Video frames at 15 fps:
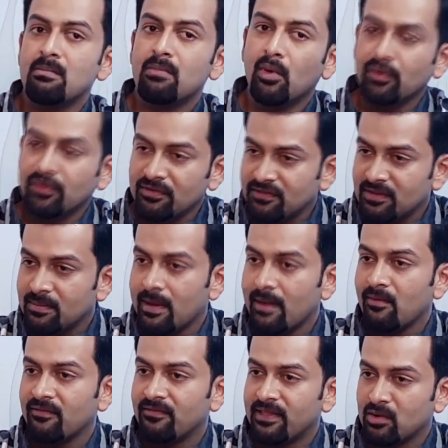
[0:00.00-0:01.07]
both of them
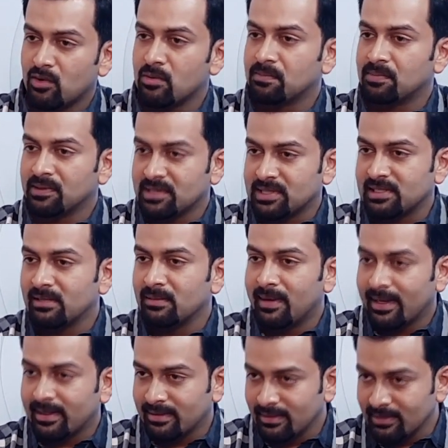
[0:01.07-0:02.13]
have their own personal
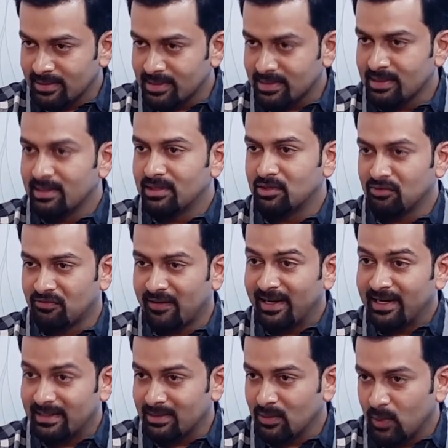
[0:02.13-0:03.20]
battles mm. to
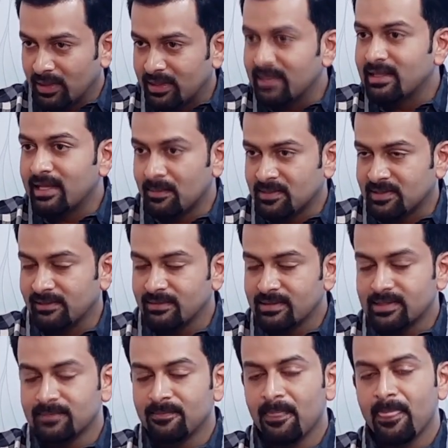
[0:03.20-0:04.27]
fight within themselves.